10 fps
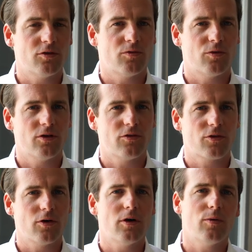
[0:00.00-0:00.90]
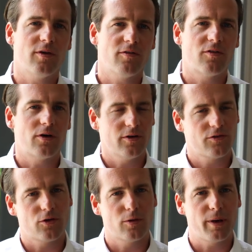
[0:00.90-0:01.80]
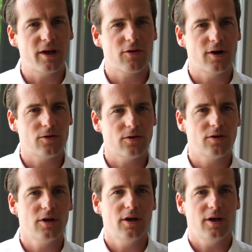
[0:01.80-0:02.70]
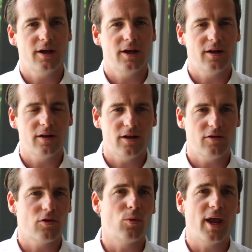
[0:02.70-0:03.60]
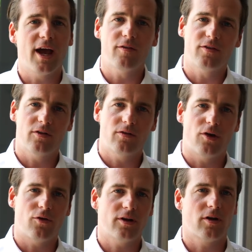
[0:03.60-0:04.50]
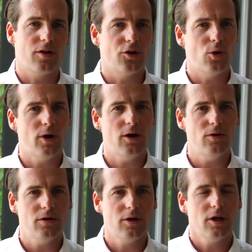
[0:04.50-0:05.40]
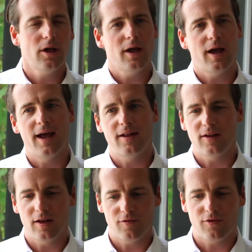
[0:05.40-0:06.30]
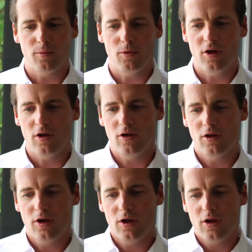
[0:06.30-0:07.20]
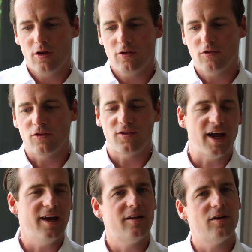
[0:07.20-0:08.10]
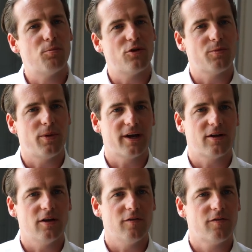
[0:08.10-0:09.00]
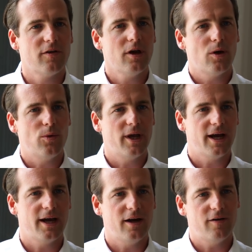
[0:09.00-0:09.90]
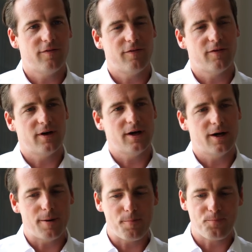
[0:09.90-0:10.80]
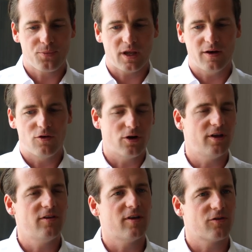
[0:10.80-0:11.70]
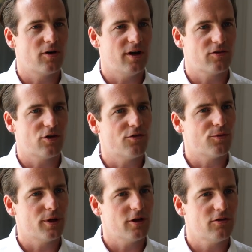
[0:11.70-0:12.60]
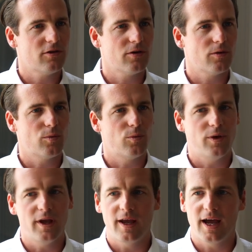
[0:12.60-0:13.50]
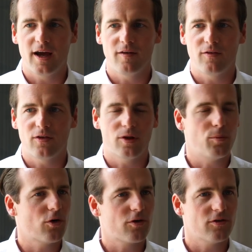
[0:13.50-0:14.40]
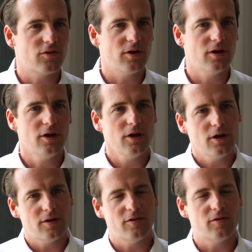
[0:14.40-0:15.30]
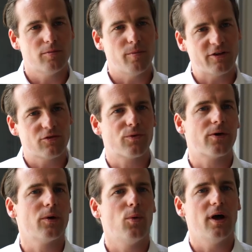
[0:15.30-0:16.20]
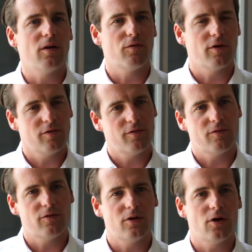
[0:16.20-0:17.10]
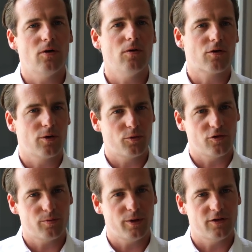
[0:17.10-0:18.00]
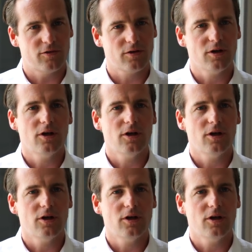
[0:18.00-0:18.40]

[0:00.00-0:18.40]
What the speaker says: which is very strong. We have a very strong background. And so we have the theoretical know-how. And then from a society perspective, we have a very decentralized government, we have democracy. This is matched very well with the whole crypto space.